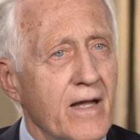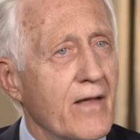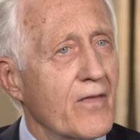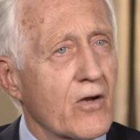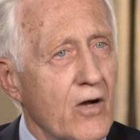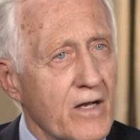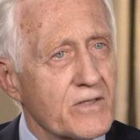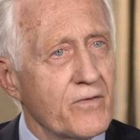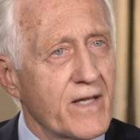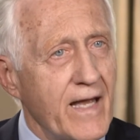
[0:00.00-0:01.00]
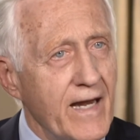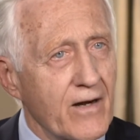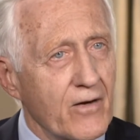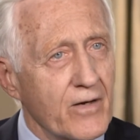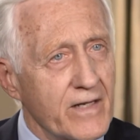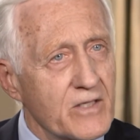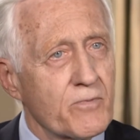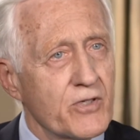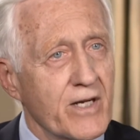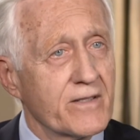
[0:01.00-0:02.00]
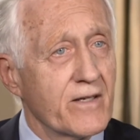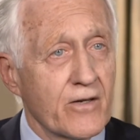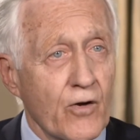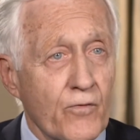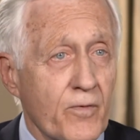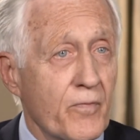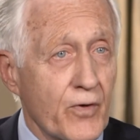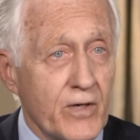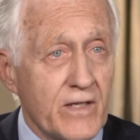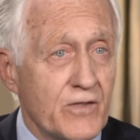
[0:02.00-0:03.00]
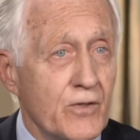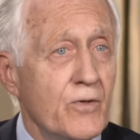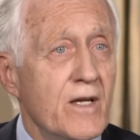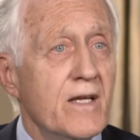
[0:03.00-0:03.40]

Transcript: And the cost of care is projected to go from $32 to